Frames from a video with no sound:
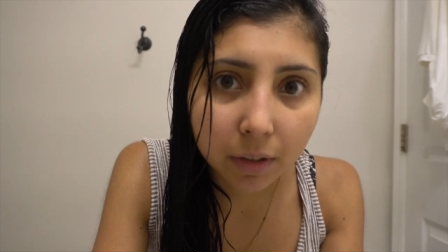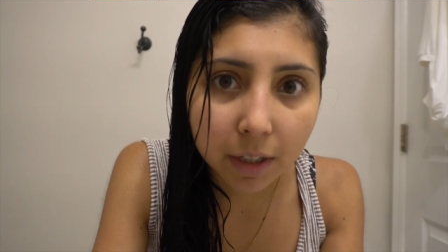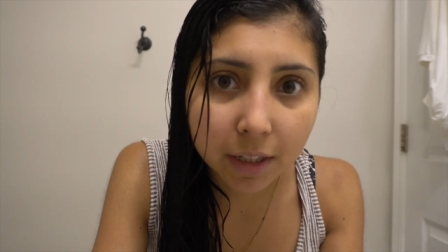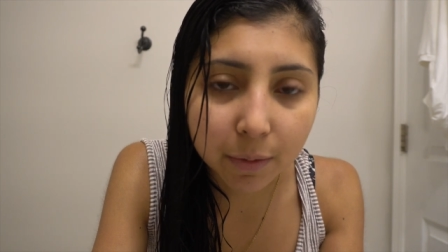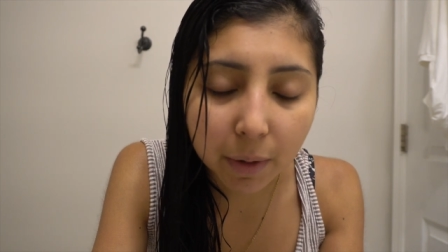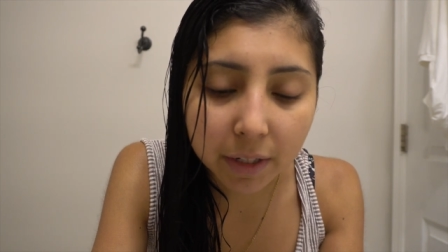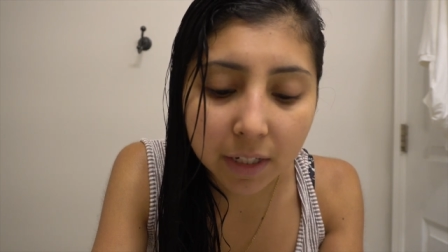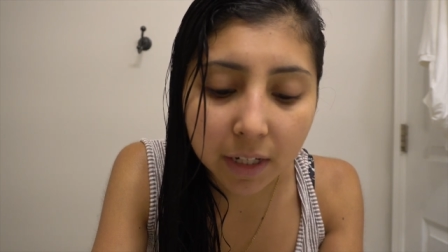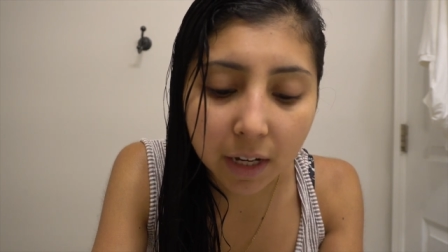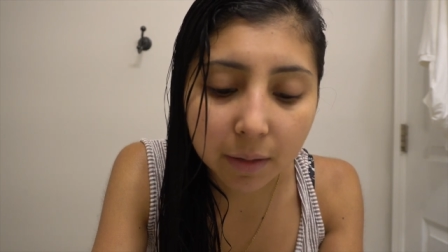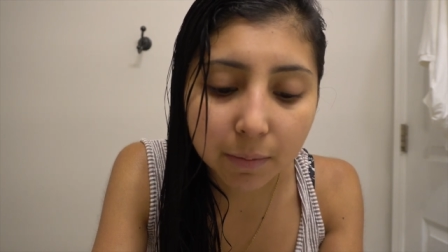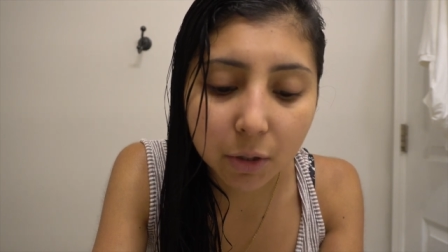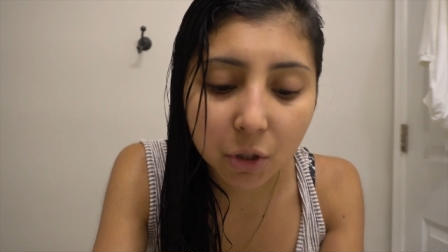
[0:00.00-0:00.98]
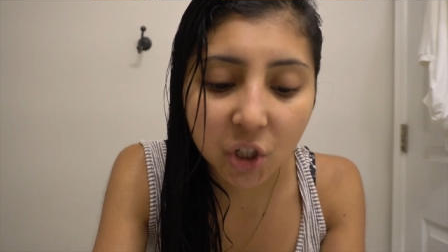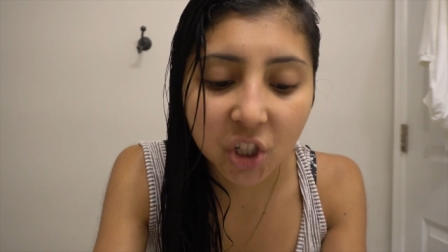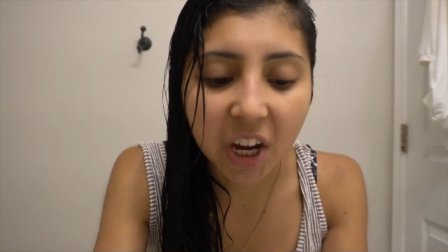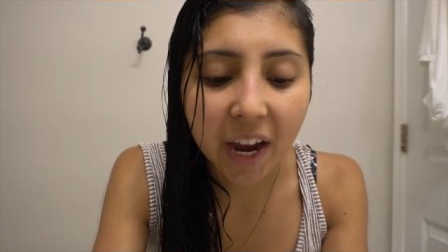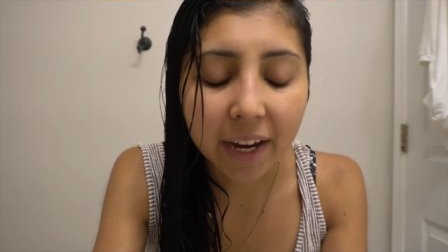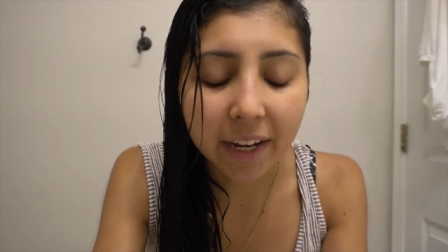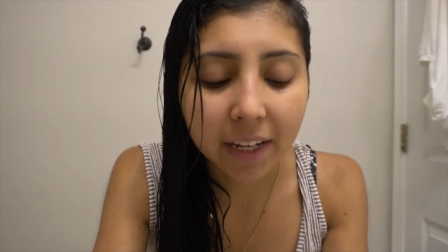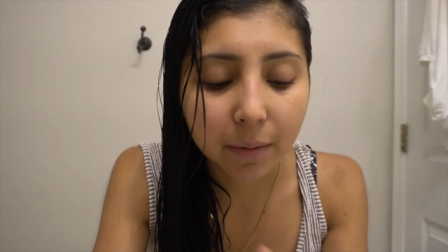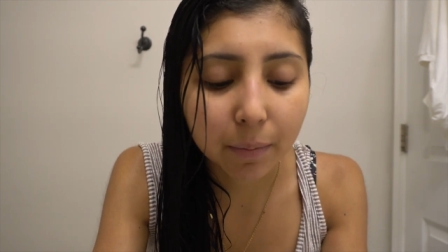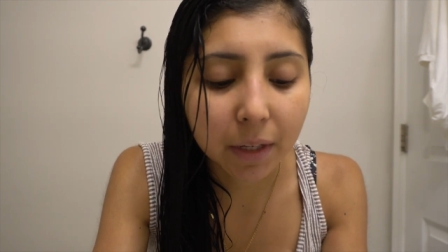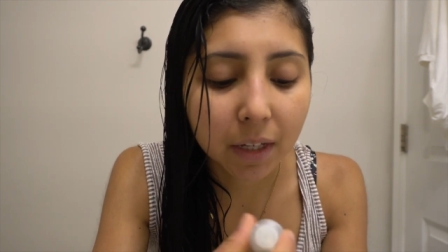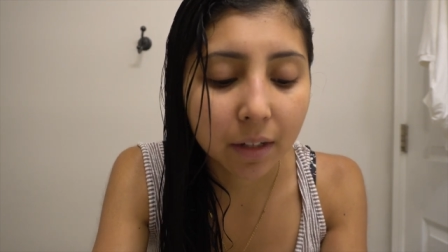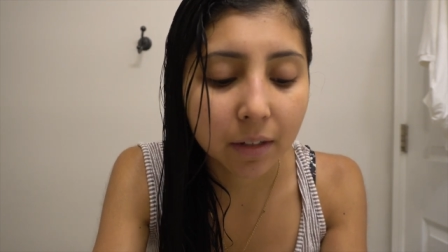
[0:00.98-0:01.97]
it's my time to shine
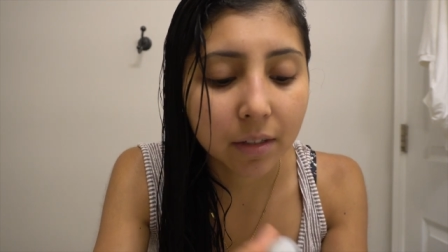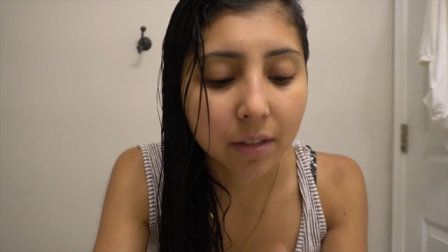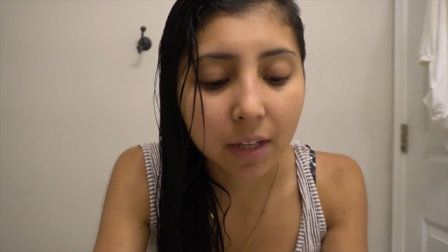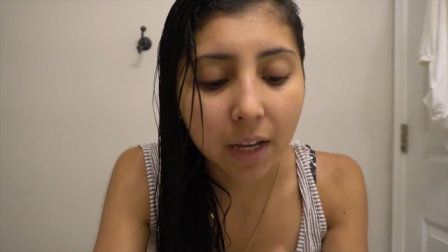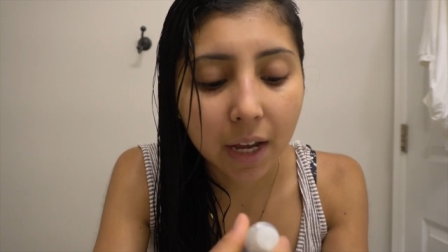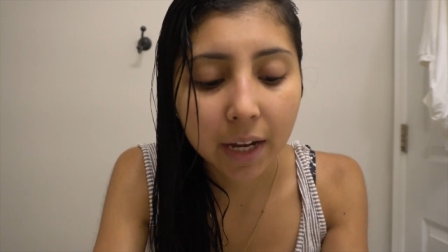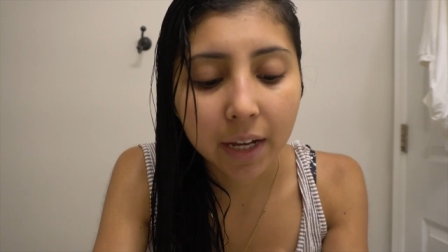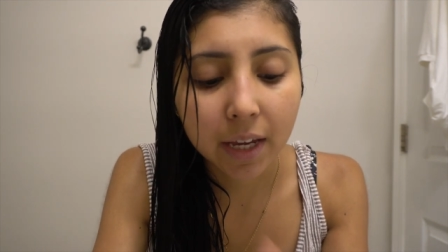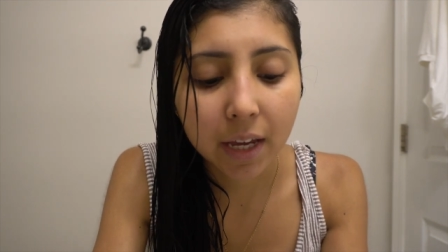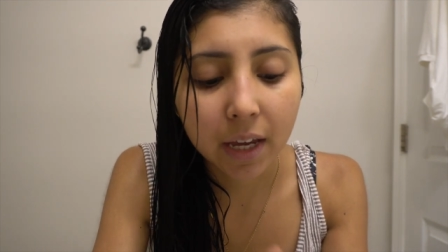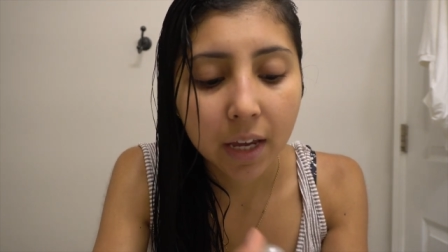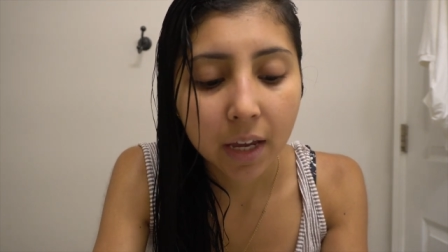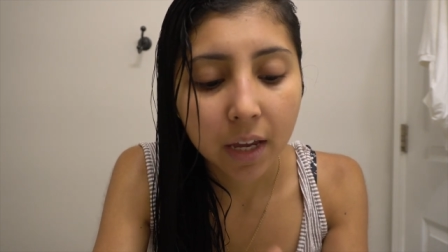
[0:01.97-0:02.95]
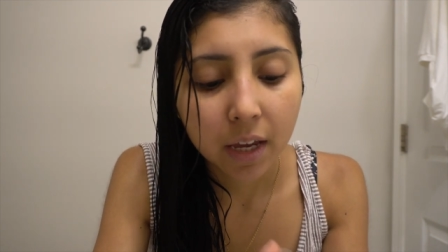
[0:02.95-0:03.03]
because I